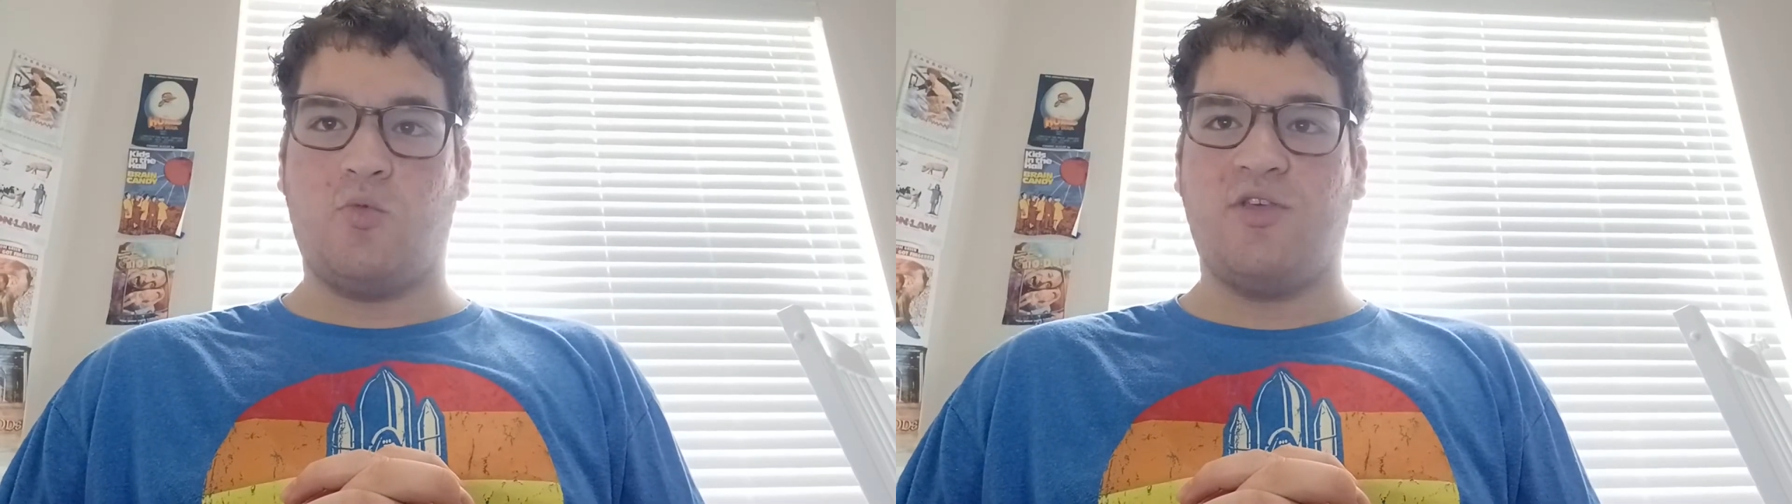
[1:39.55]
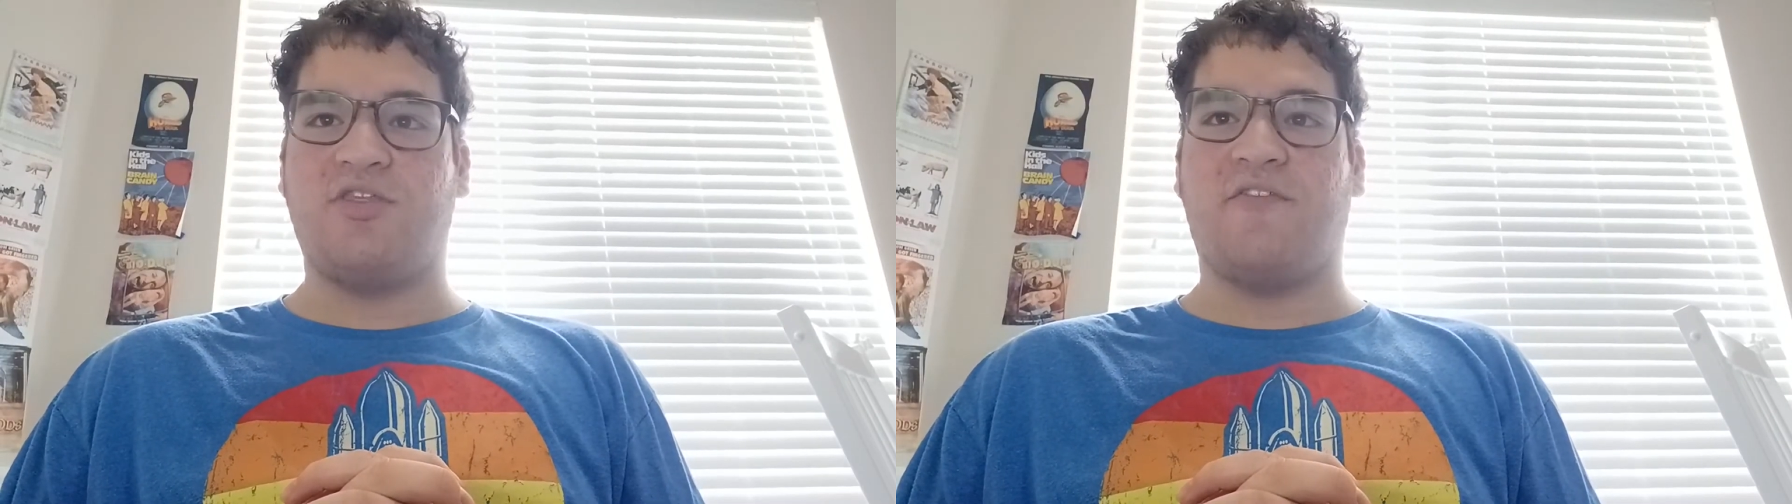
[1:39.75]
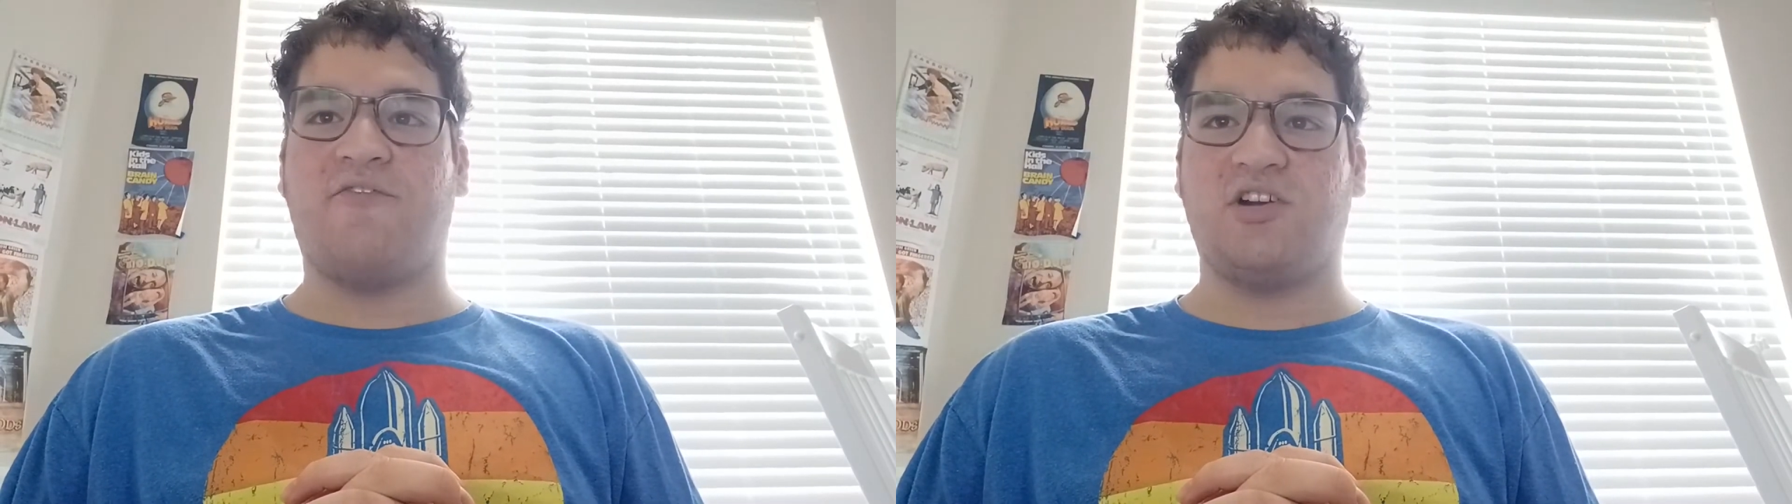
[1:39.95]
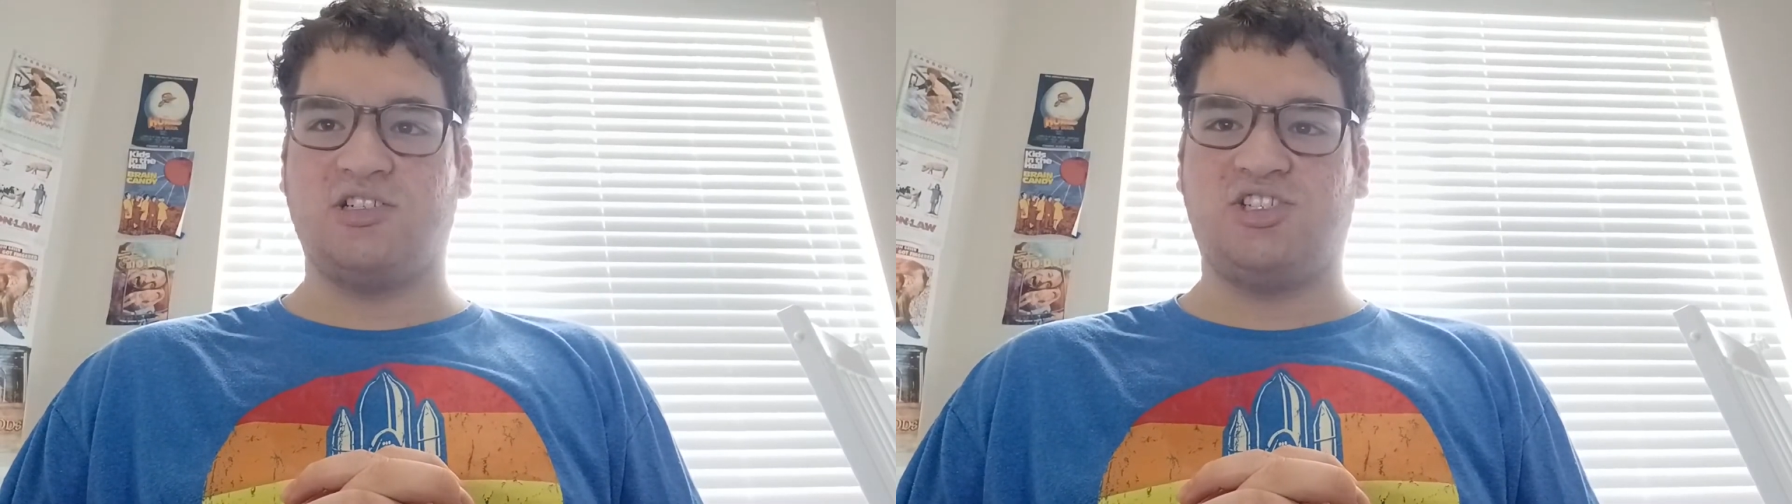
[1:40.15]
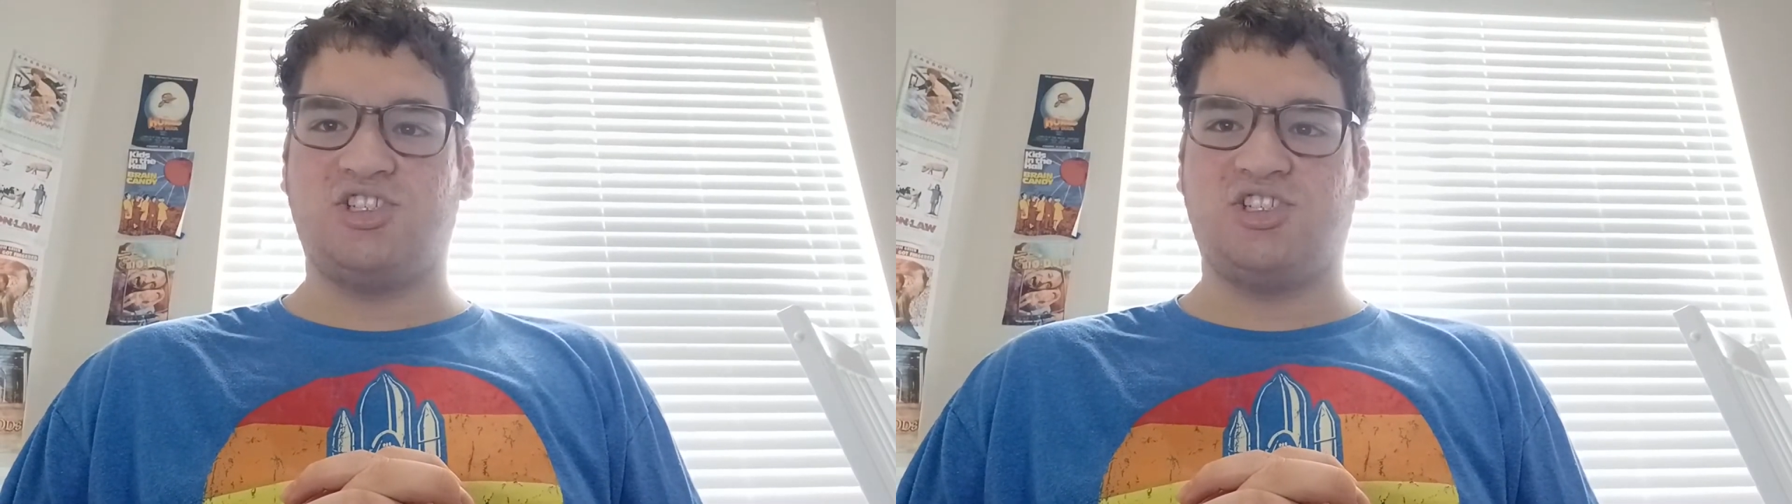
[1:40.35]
with the first